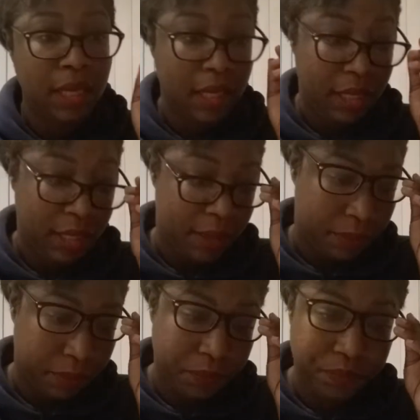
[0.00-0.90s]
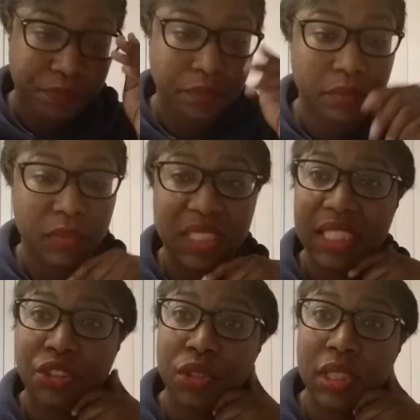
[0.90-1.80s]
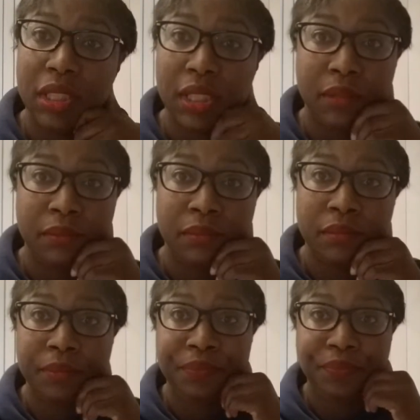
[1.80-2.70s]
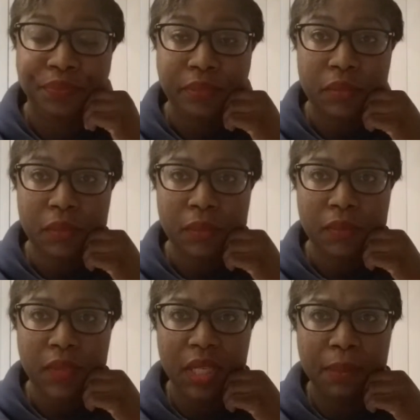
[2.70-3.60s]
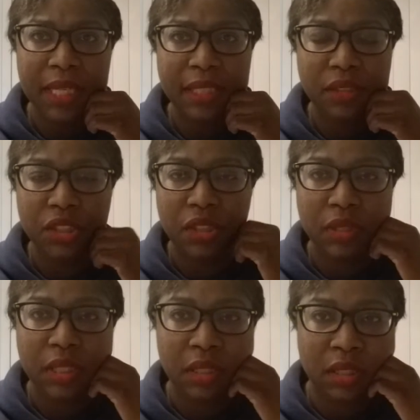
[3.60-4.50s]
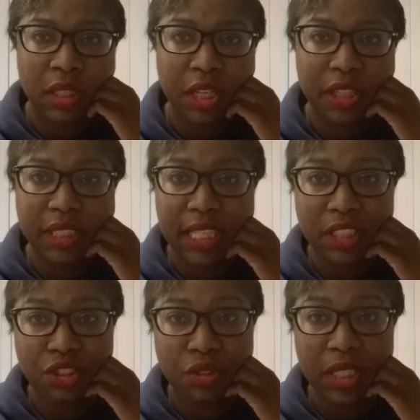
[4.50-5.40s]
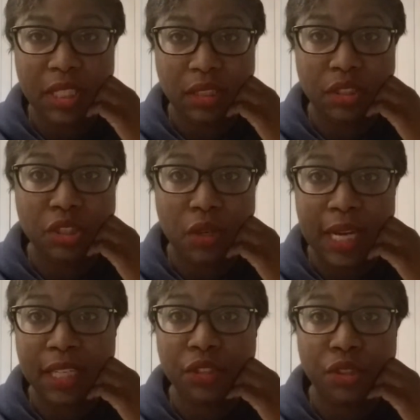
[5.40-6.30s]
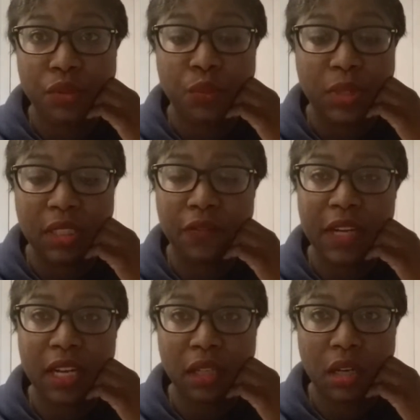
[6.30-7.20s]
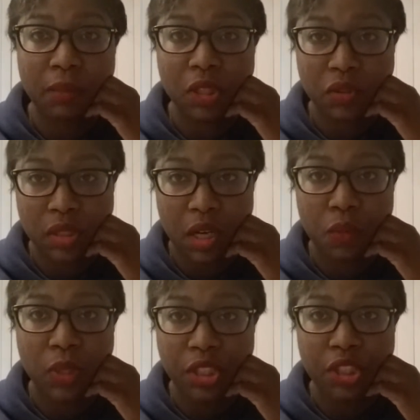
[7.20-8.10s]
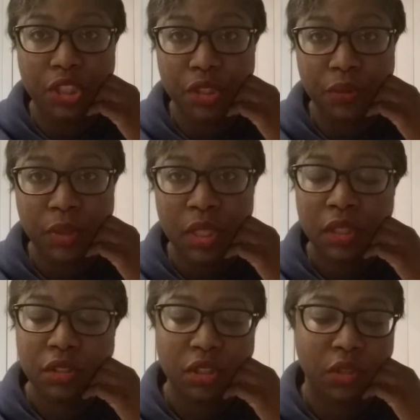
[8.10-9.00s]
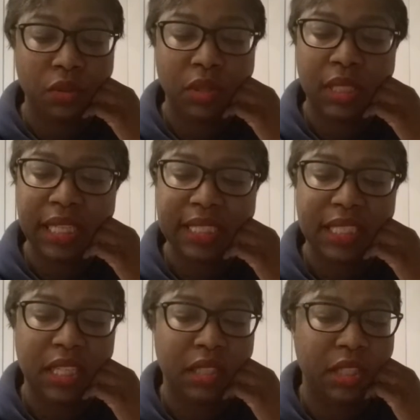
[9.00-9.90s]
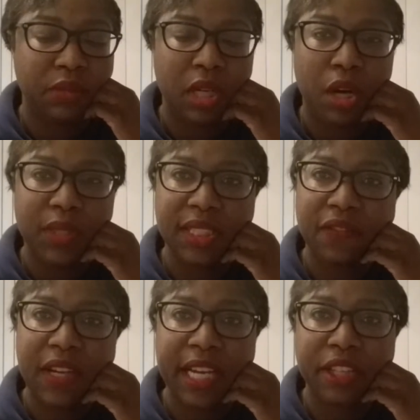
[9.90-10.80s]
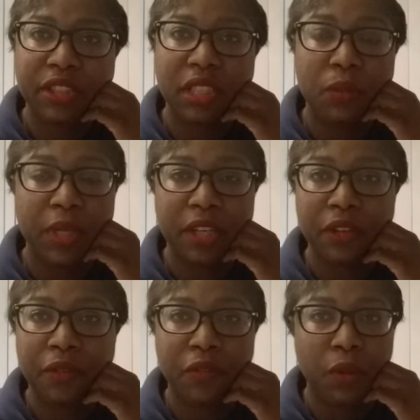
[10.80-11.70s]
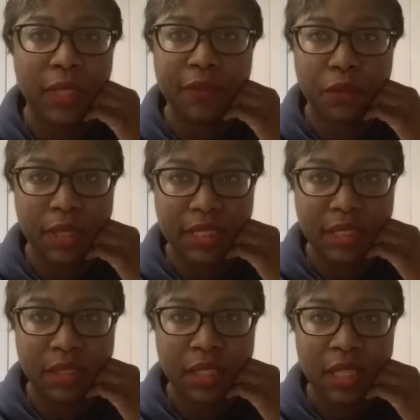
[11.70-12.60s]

Um, I guess you could. But you know, there are things you need to know how to do when the fire alarm goes off. What do you do? So, like I said, there was always a fire somewhere for whatever reason,